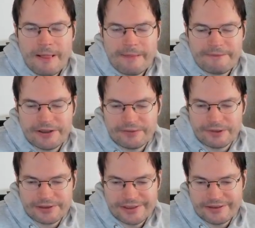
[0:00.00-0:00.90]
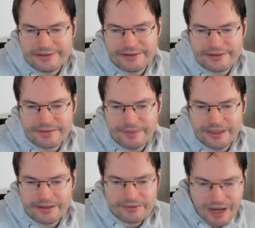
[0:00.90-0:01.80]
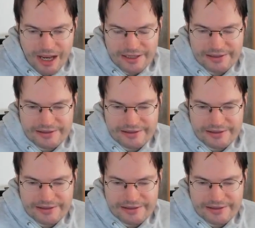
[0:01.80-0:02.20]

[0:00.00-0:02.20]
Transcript: then what sense does it make to add